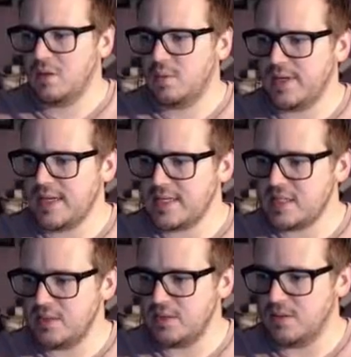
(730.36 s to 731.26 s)
We need
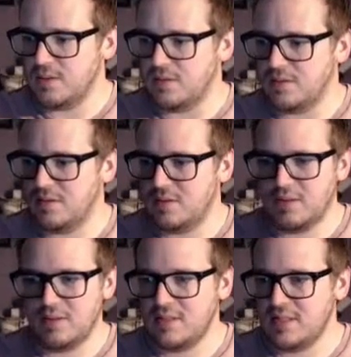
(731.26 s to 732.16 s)
to
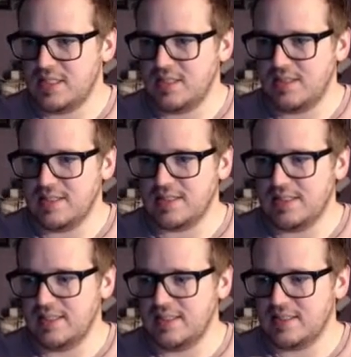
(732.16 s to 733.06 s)
seriously
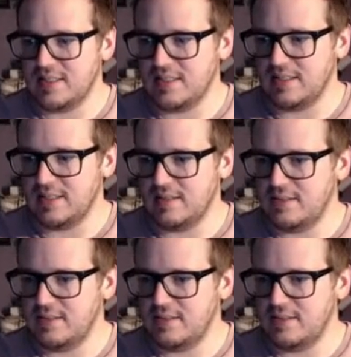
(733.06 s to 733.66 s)
get this done.